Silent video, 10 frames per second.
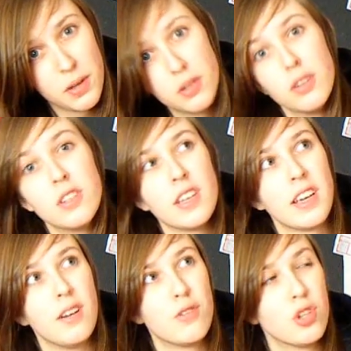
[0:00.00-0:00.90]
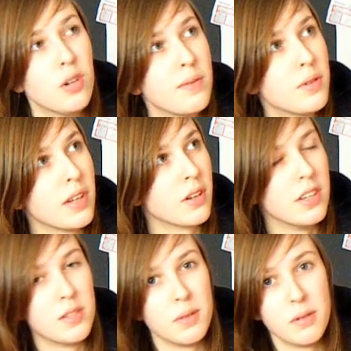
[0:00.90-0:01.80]
because I kind of stopped when I
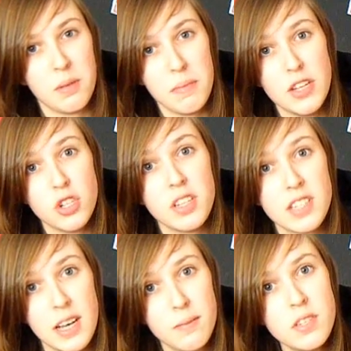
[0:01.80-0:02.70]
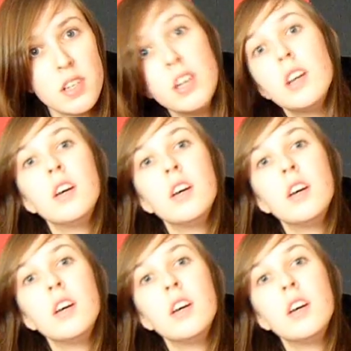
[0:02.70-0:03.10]
got into my like major exams.